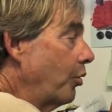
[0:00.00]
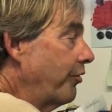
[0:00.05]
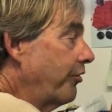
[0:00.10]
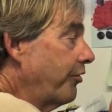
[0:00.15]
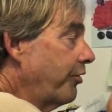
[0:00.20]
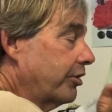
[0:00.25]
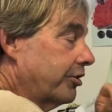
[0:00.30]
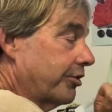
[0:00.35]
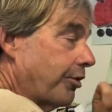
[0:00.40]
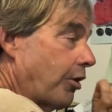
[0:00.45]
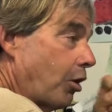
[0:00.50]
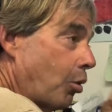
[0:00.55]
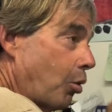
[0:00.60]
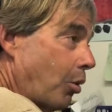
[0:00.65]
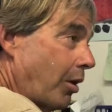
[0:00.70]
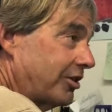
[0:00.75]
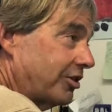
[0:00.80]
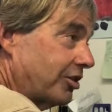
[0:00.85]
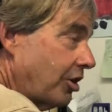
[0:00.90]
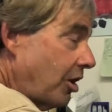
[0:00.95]
First of all,
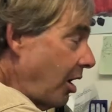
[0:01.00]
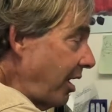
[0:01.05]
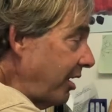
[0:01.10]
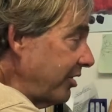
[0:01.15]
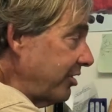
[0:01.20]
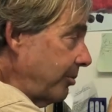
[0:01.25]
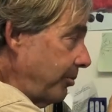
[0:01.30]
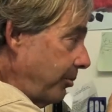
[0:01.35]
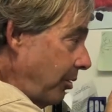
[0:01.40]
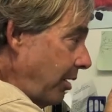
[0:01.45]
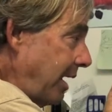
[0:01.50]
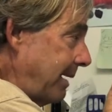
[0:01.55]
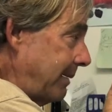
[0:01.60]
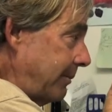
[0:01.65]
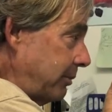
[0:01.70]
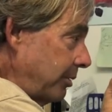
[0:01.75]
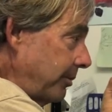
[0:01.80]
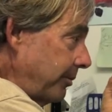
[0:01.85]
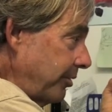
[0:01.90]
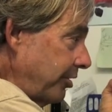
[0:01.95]
what's causing
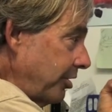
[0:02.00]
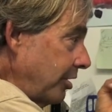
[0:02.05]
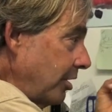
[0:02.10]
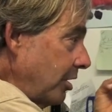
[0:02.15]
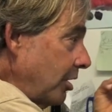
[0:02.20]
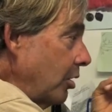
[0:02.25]
problems.